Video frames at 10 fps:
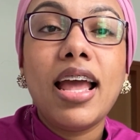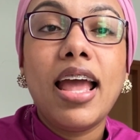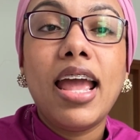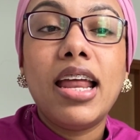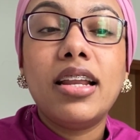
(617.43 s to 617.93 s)

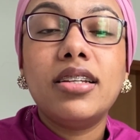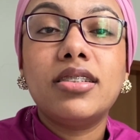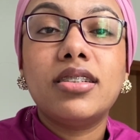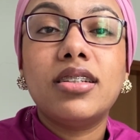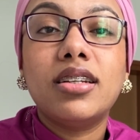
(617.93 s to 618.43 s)

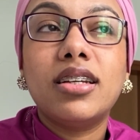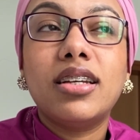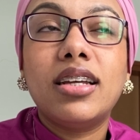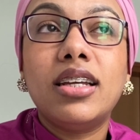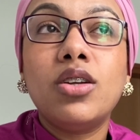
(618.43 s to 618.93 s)
And,
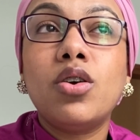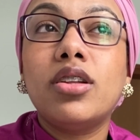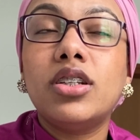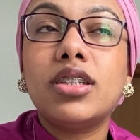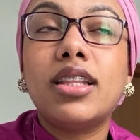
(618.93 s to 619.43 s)
you know,
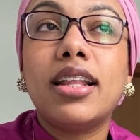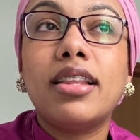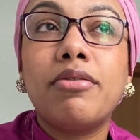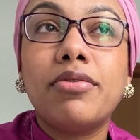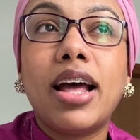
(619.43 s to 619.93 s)
just
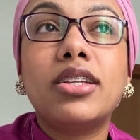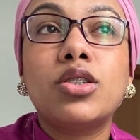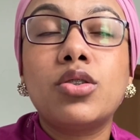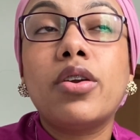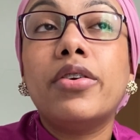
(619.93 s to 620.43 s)
that
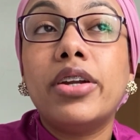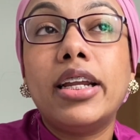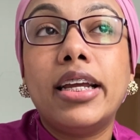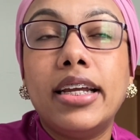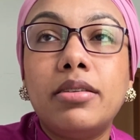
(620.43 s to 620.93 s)
story
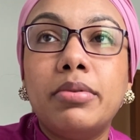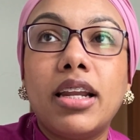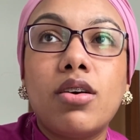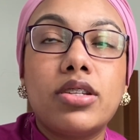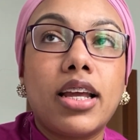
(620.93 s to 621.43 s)
really hit me,
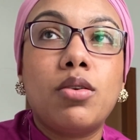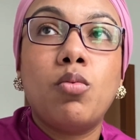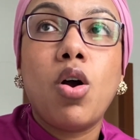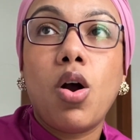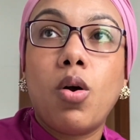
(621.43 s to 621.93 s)
and I was like,
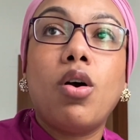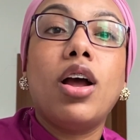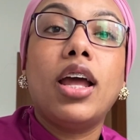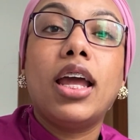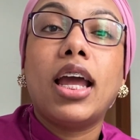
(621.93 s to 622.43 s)
wow.
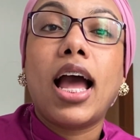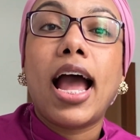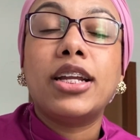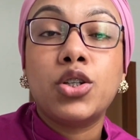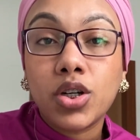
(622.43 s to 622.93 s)

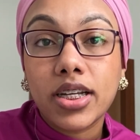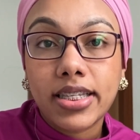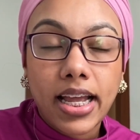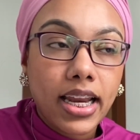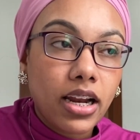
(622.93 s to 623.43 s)
I took a
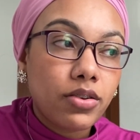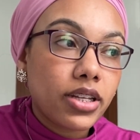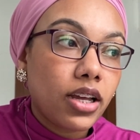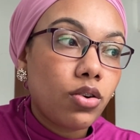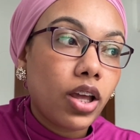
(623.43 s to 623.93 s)
second and I was
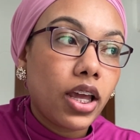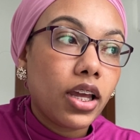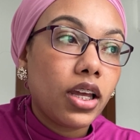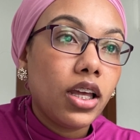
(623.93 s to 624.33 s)
like, okay,